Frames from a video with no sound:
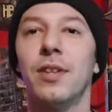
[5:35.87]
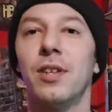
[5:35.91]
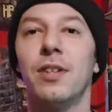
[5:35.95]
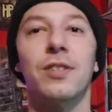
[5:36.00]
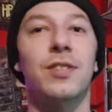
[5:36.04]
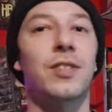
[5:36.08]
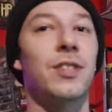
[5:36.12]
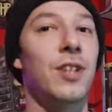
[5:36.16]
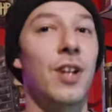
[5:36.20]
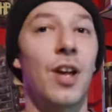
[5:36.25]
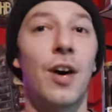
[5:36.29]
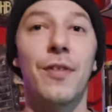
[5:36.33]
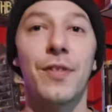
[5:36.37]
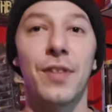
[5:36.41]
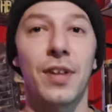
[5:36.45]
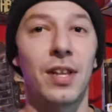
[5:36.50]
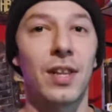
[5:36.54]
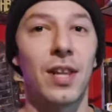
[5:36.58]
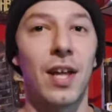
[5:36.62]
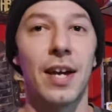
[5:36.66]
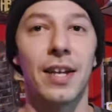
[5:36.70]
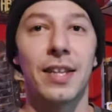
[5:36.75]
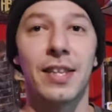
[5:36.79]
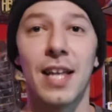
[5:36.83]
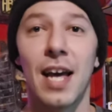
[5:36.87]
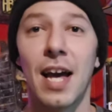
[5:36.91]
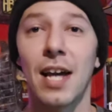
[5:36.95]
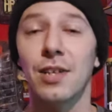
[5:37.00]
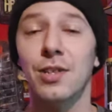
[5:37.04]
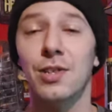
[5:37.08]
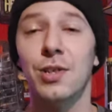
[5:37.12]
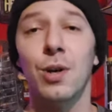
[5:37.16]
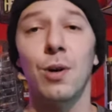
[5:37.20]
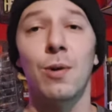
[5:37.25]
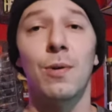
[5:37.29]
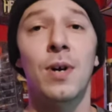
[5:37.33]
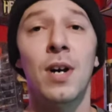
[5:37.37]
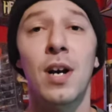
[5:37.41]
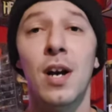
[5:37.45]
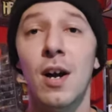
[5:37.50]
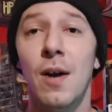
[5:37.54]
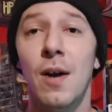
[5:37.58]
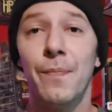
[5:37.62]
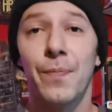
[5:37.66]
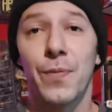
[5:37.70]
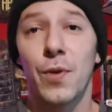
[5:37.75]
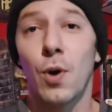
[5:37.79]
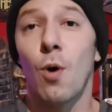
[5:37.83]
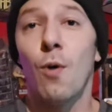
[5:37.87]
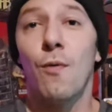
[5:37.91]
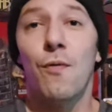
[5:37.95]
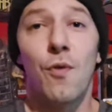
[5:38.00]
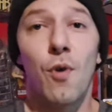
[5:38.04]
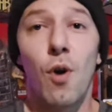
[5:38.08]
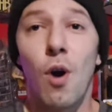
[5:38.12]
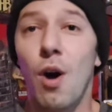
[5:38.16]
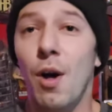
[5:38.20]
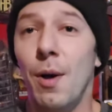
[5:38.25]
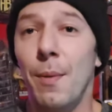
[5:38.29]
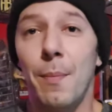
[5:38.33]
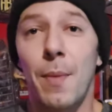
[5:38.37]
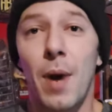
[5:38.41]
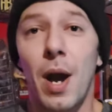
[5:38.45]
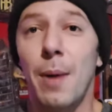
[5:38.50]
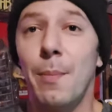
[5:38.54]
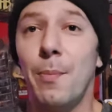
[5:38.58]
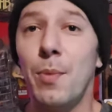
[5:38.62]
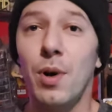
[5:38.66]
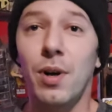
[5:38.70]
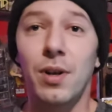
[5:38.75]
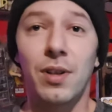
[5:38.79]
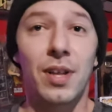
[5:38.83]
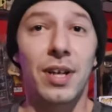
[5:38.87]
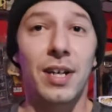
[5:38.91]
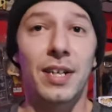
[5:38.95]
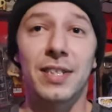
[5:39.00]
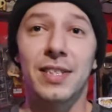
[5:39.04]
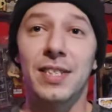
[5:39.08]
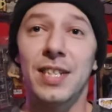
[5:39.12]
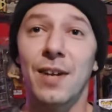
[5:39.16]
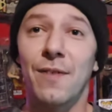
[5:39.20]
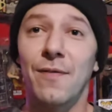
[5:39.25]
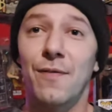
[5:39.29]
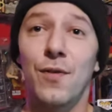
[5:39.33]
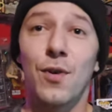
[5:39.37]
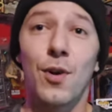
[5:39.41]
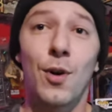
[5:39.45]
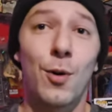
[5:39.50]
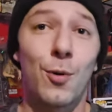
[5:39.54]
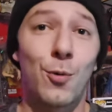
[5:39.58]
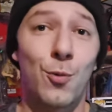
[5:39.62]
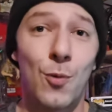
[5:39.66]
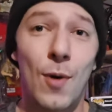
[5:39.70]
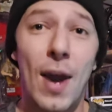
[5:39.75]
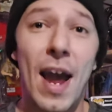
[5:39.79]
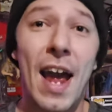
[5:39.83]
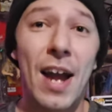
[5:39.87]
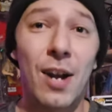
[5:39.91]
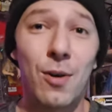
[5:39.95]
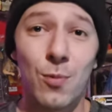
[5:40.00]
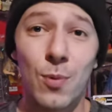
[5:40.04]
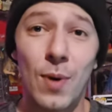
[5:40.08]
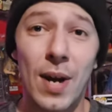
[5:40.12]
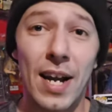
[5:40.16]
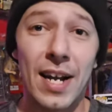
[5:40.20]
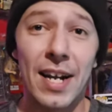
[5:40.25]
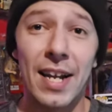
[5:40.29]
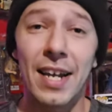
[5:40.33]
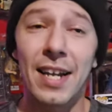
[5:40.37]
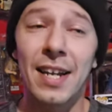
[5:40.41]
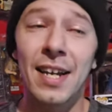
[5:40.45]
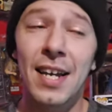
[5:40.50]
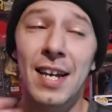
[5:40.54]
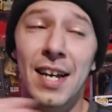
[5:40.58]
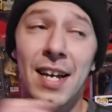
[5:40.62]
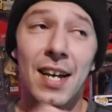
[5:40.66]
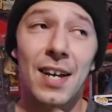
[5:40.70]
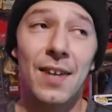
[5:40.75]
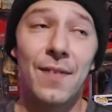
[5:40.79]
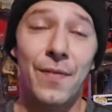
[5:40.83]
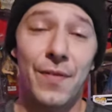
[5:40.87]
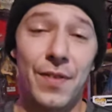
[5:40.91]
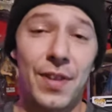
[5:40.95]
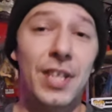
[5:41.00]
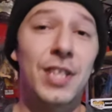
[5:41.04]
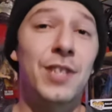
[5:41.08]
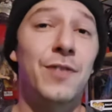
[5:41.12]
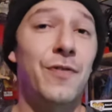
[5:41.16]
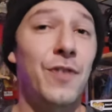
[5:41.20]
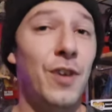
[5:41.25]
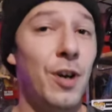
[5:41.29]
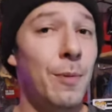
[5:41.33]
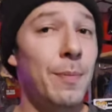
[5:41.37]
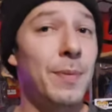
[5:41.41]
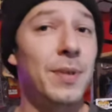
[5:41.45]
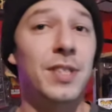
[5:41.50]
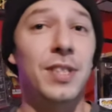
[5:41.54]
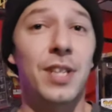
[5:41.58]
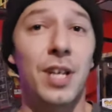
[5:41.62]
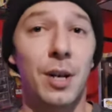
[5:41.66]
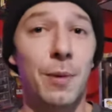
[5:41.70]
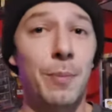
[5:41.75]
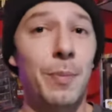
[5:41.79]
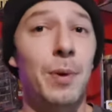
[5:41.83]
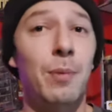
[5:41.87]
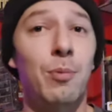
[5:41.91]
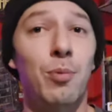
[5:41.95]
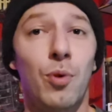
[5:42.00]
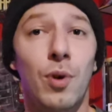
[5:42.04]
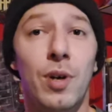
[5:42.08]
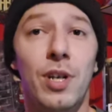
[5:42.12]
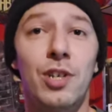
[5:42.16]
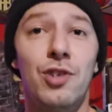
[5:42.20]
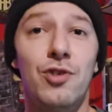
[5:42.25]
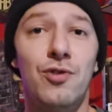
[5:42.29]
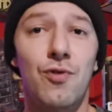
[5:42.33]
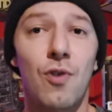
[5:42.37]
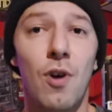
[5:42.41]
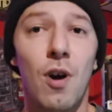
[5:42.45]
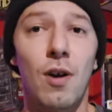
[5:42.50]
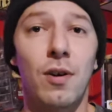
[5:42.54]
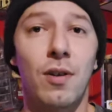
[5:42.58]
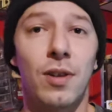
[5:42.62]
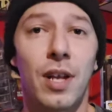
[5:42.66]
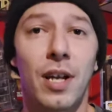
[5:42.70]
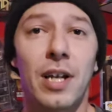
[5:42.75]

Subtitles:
There's nothing like that. So overall in my book, like I said, for a rad rating, this film is going to be pretty strong.